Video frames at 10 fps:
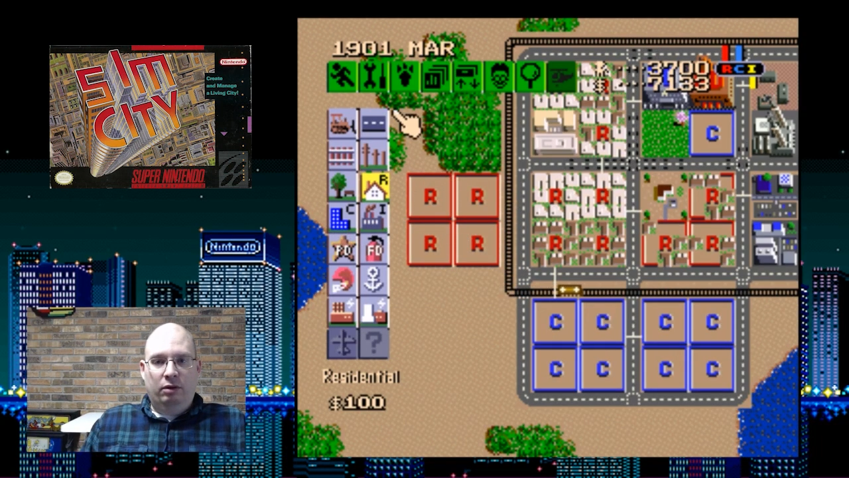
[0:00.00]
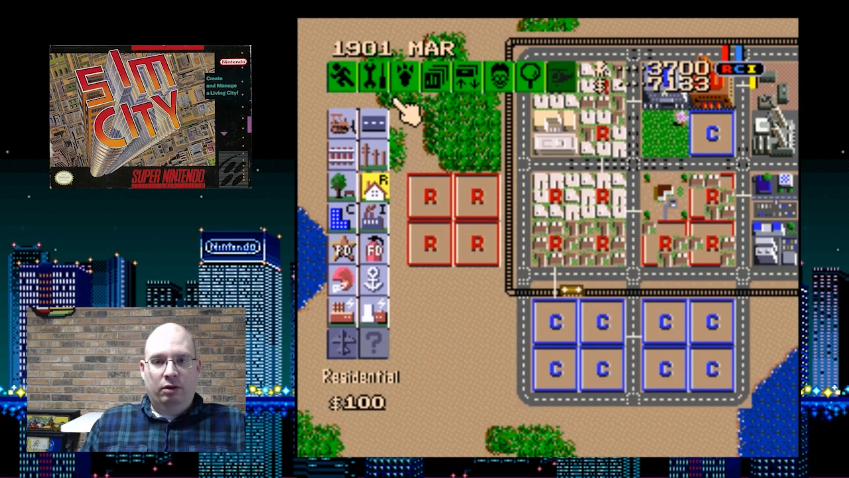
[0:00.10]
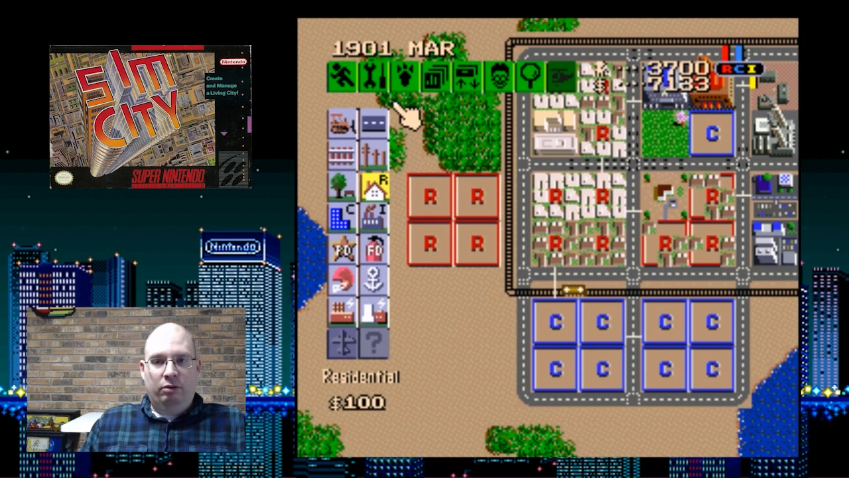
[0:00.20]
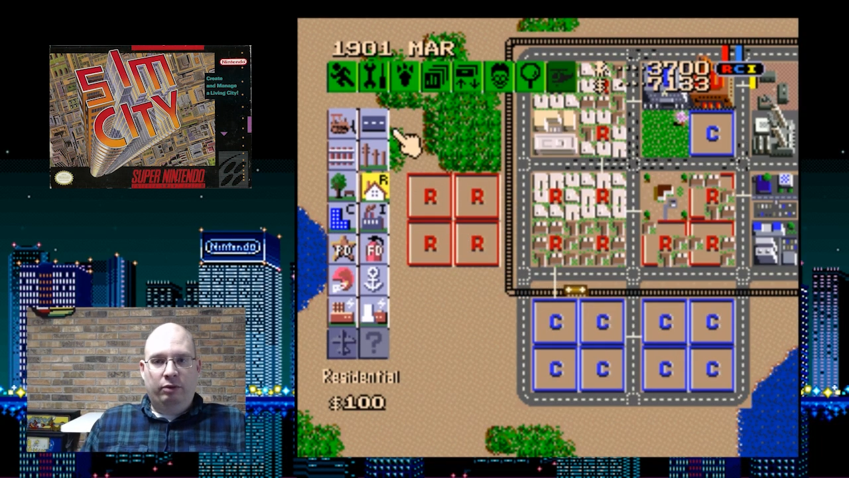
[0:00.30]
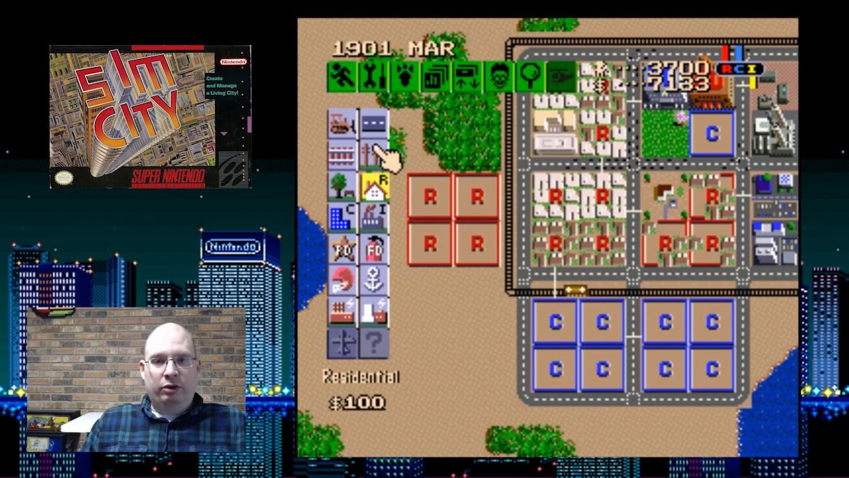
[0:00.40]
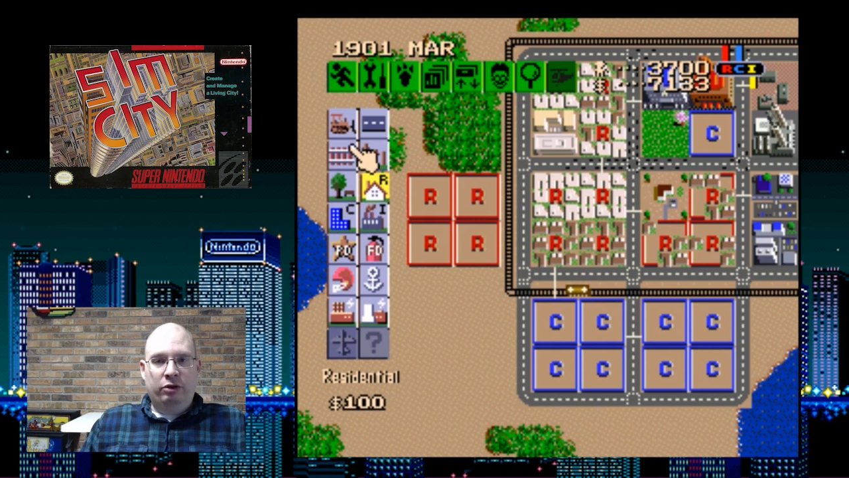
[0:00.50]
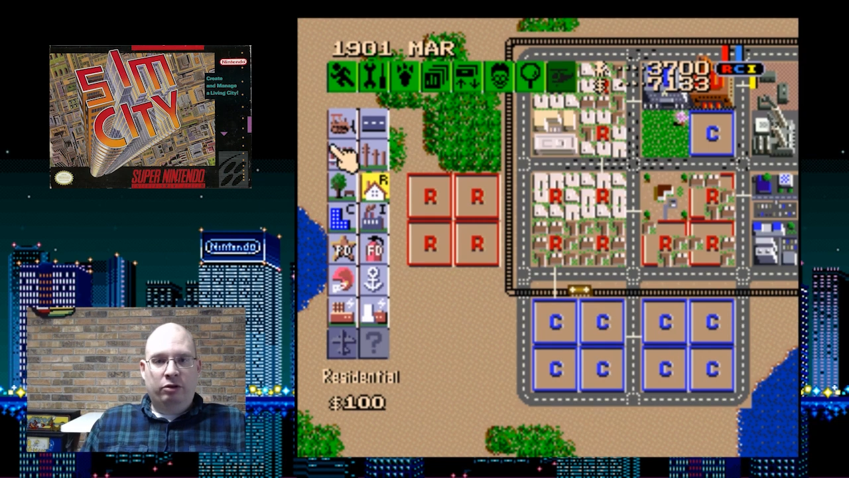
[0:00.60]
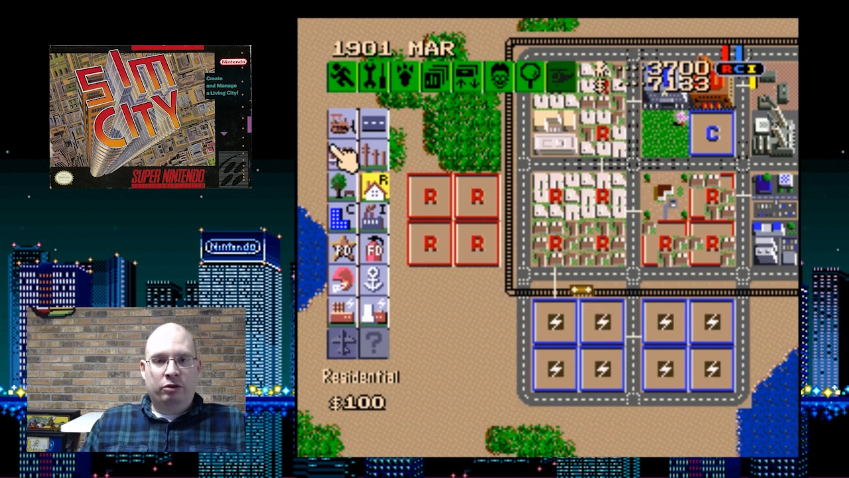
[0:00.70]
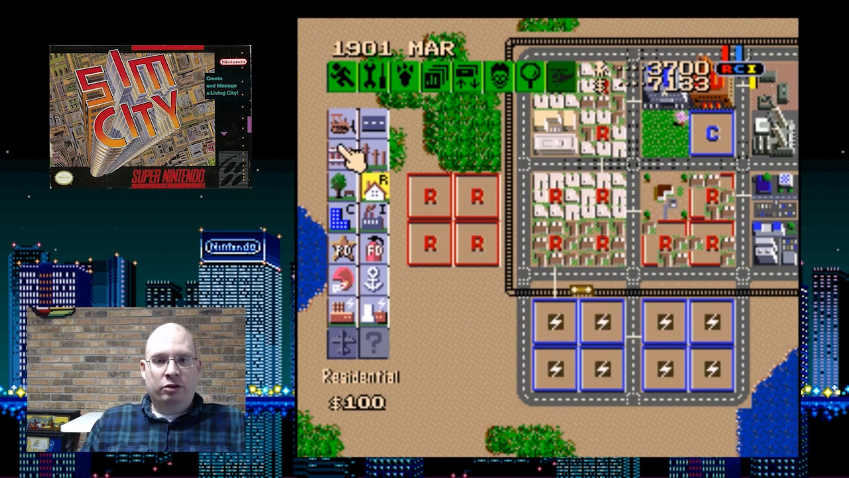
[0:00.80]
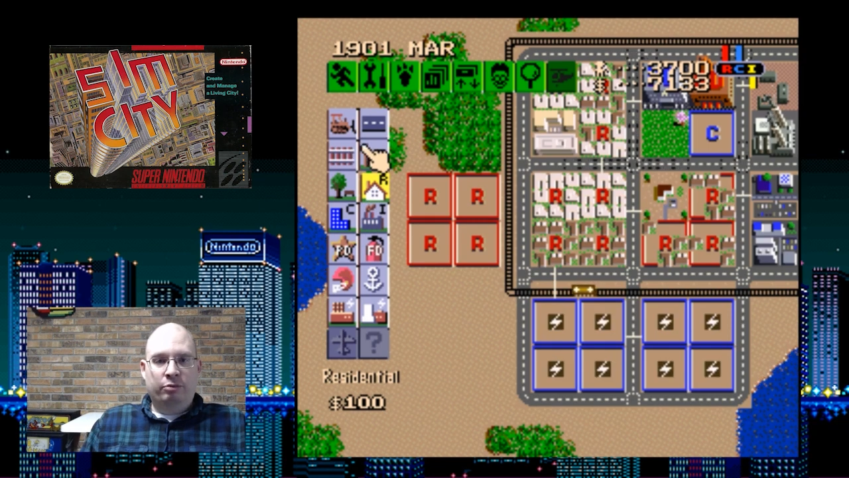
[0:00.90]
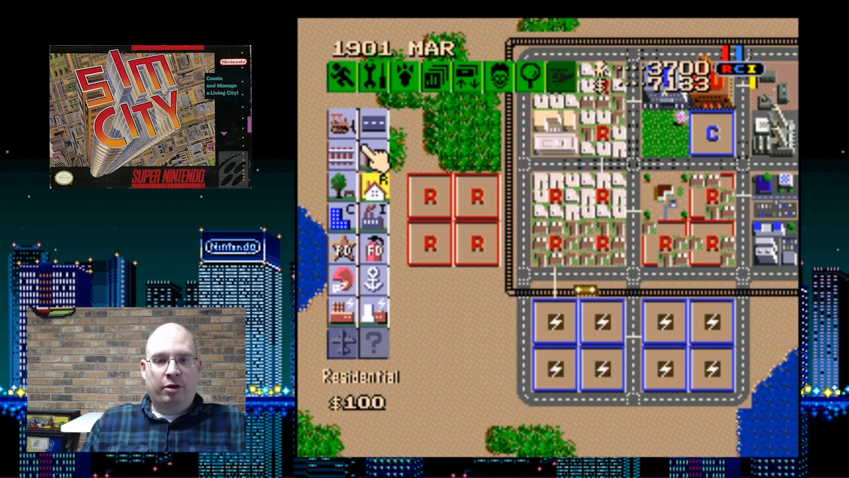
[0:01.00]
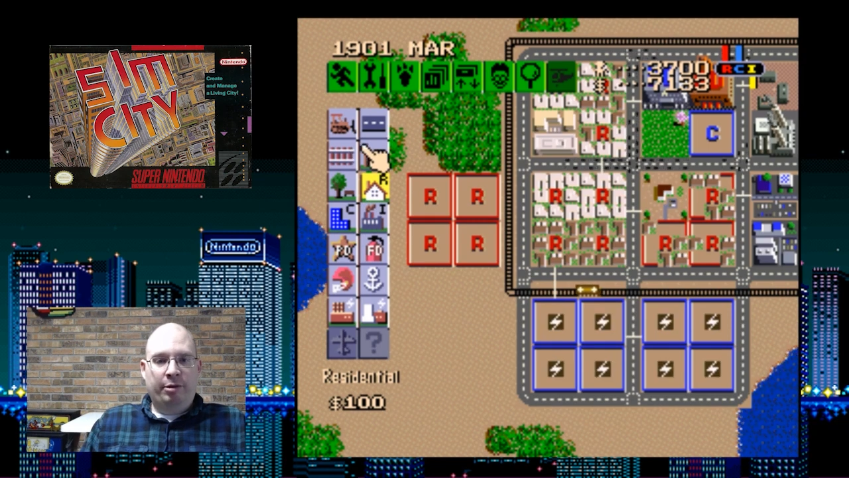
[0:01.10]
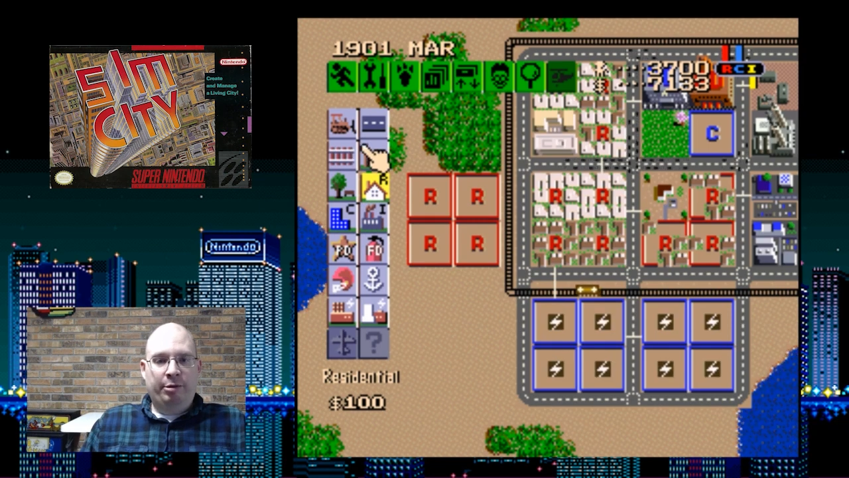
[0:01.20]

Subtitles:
And we should probably